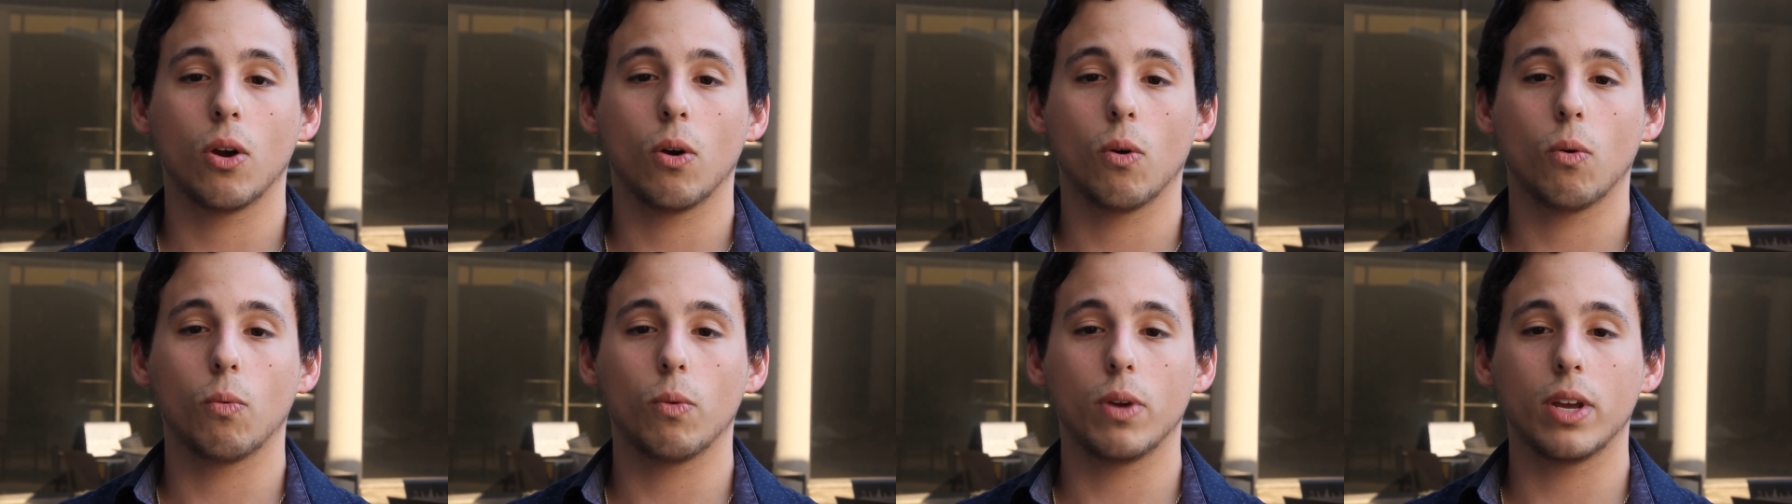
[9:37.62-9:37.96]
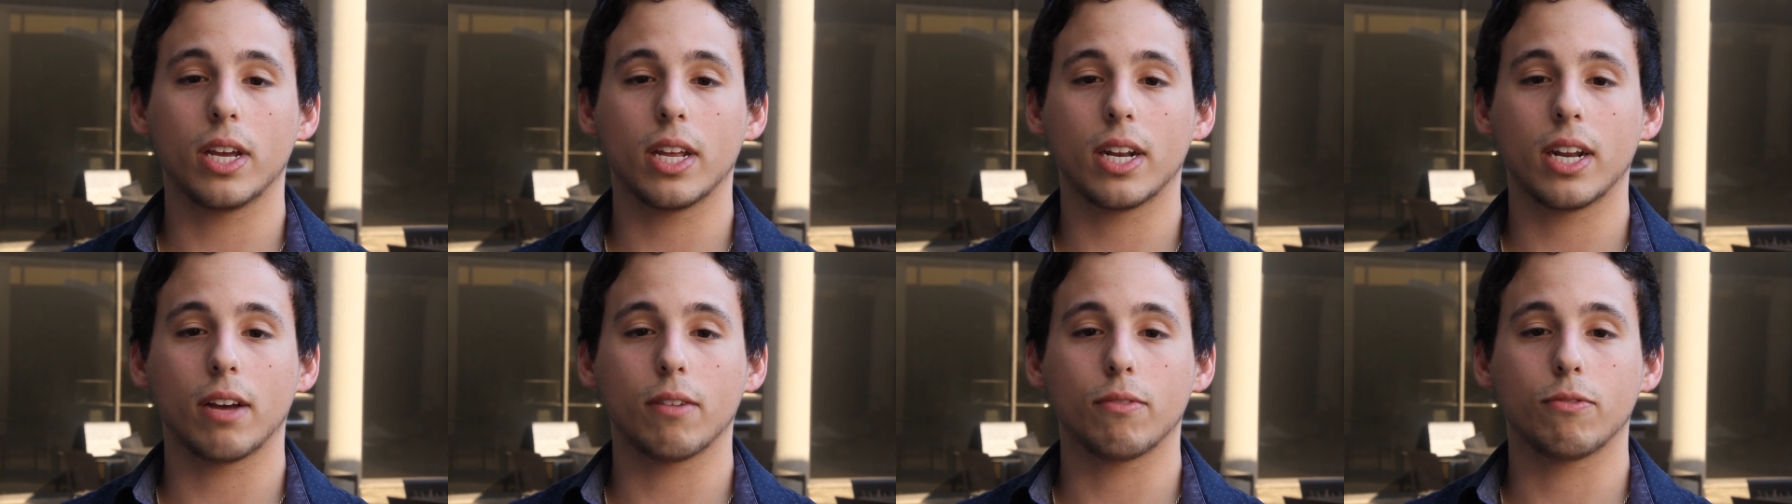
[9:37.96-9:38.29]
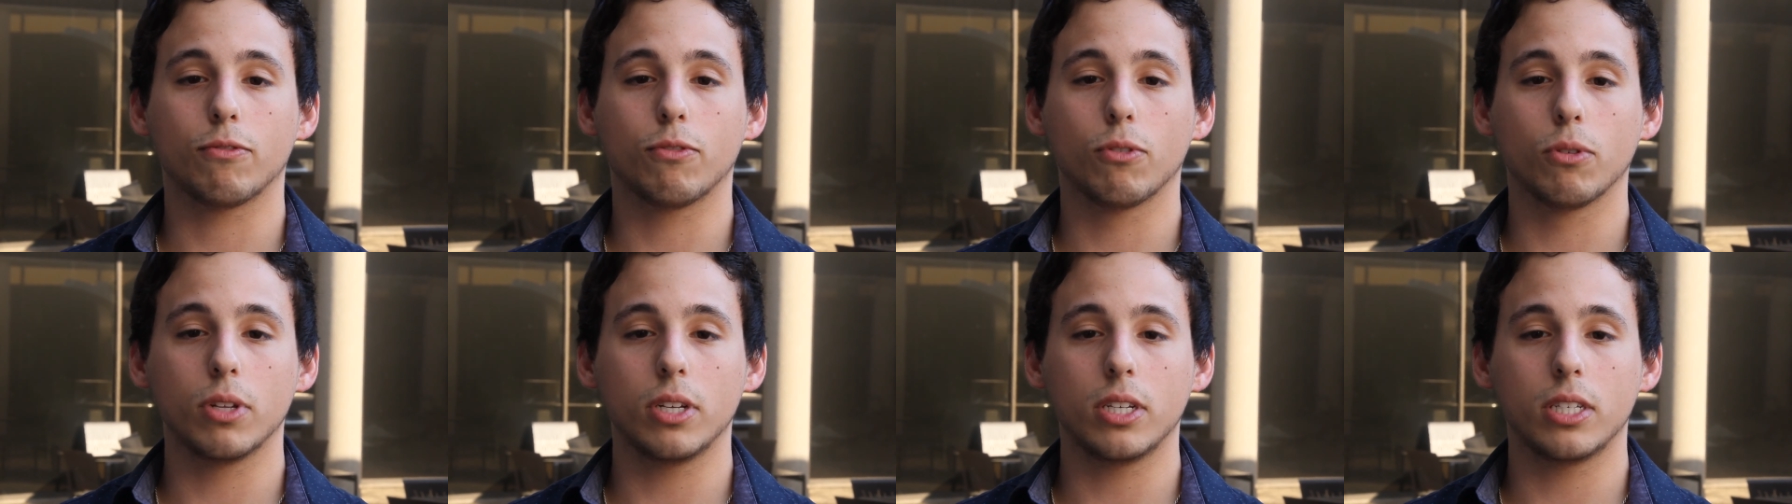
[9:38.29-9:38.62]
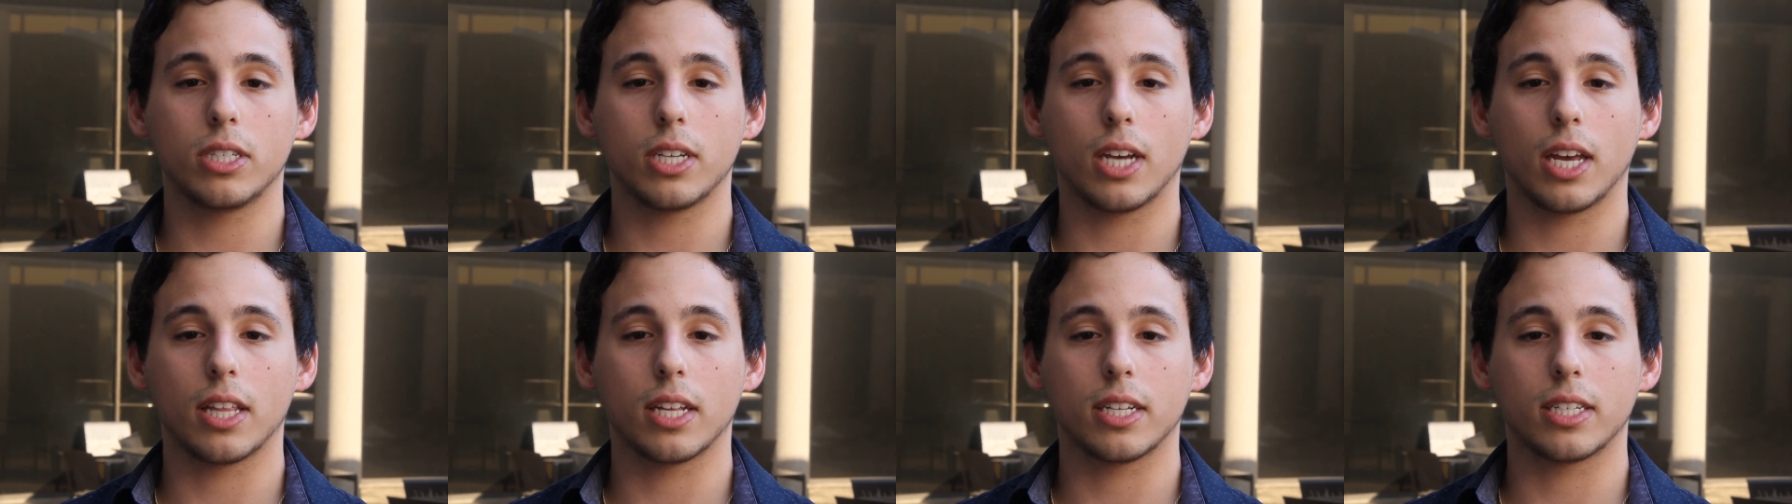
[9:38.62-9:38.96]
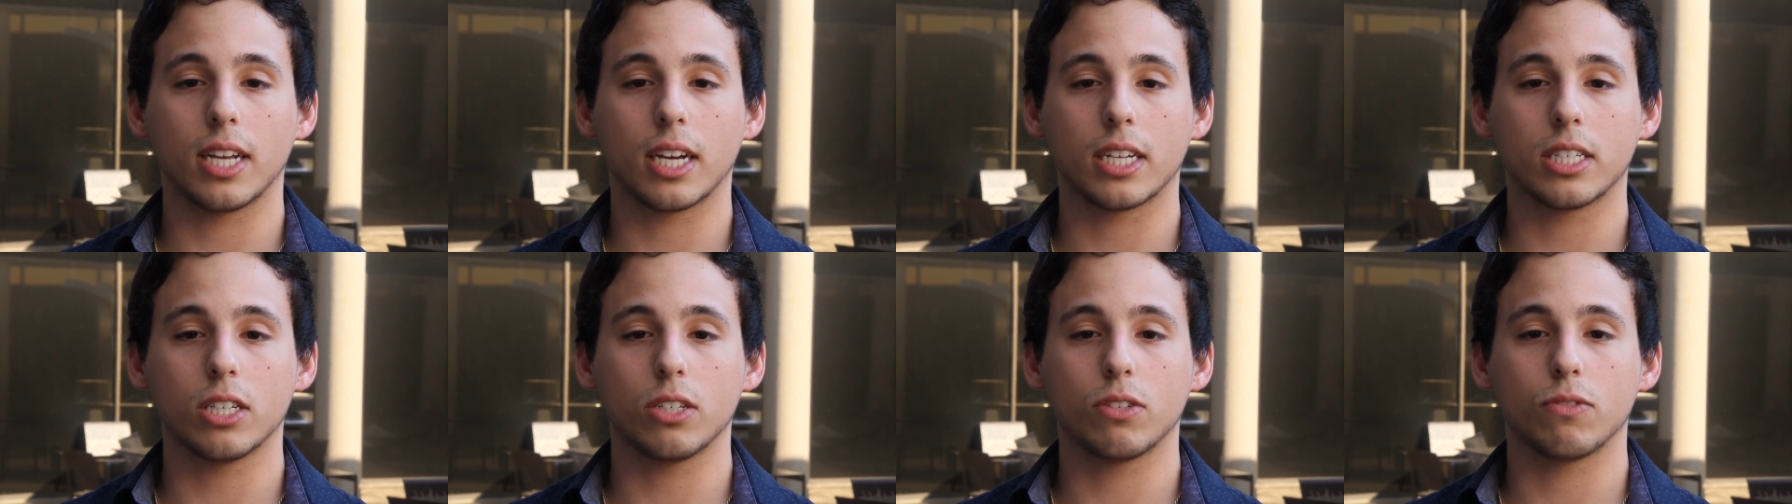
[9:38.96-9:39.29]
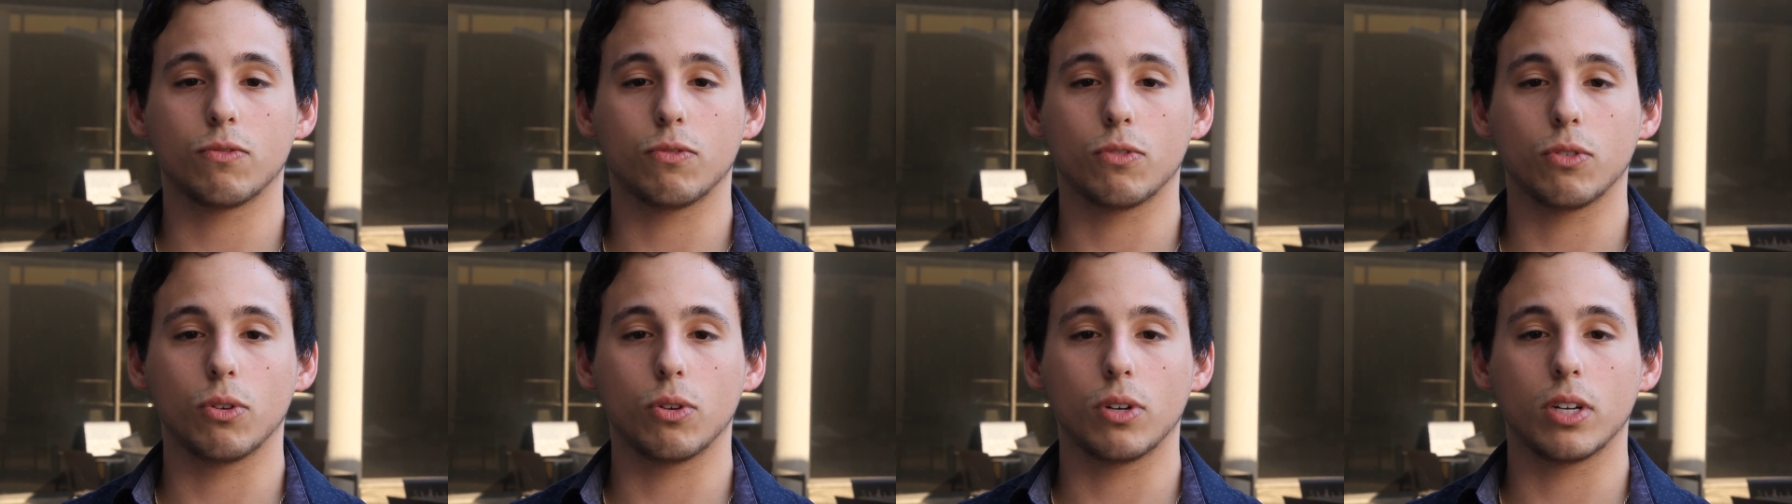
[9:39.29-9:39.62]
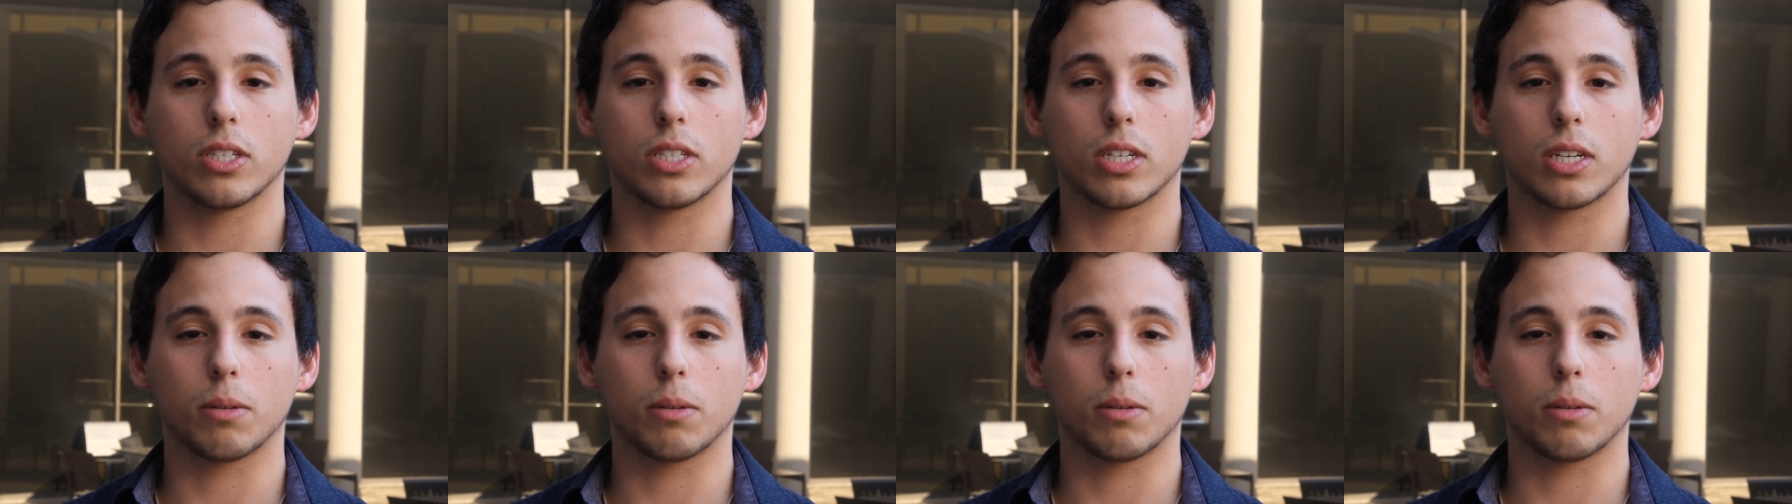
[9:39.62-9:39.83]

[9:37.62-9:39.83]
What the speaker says: we cannot fully say that Texas food is a